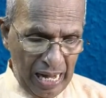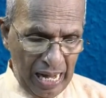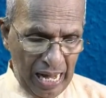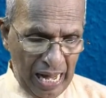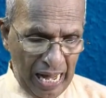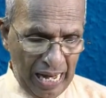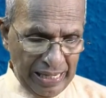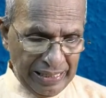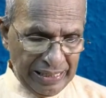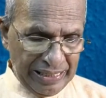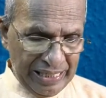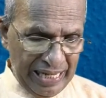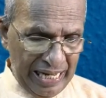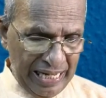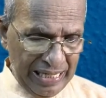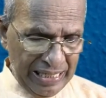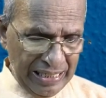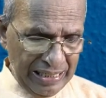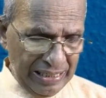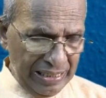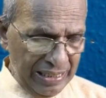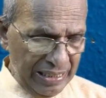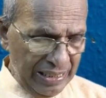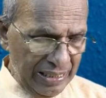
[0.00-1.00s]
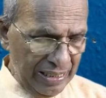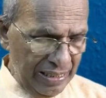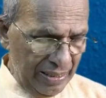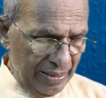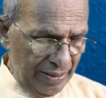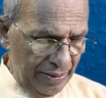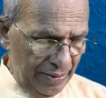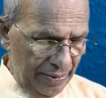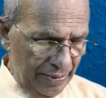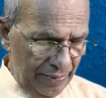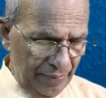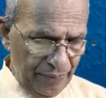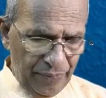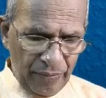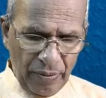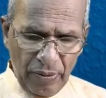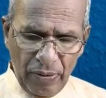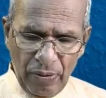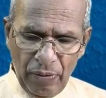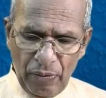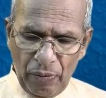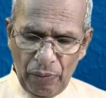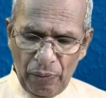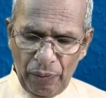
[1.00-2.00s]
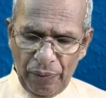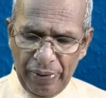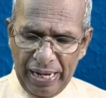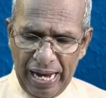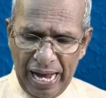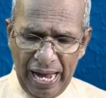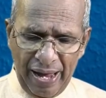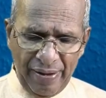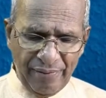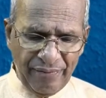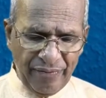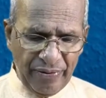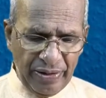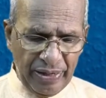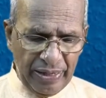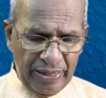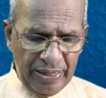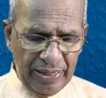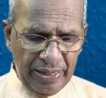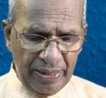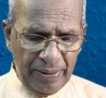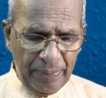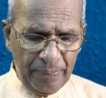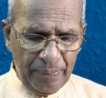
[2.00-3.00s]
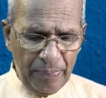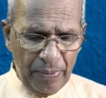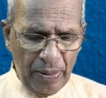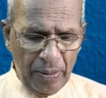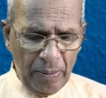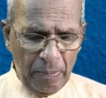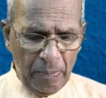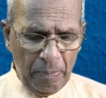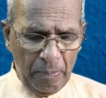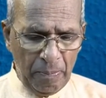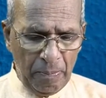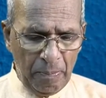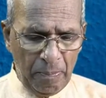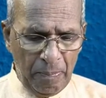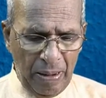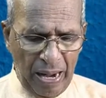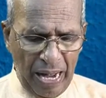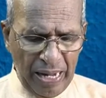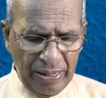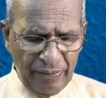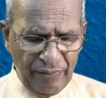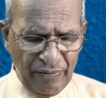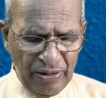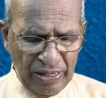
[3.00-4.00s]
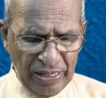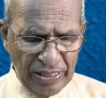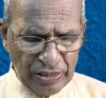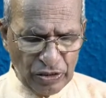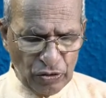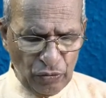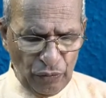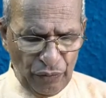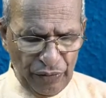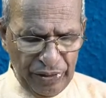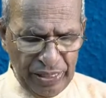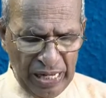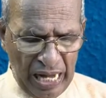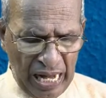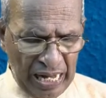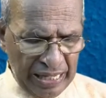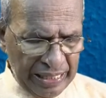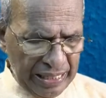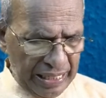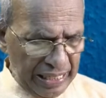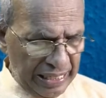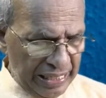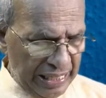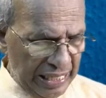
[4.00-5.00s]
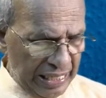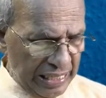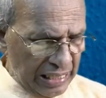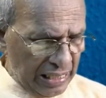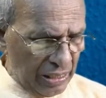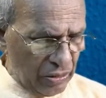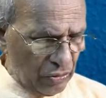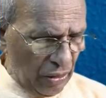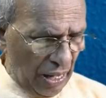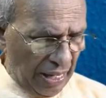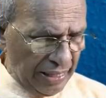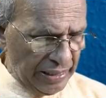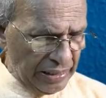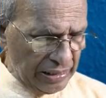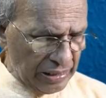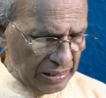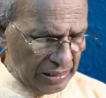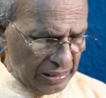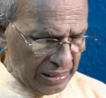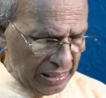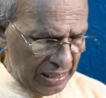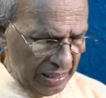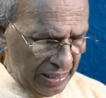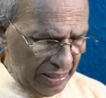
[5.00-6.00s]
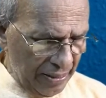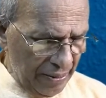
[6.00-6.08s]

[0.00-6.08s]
And then we have a marvelous, we are in Christ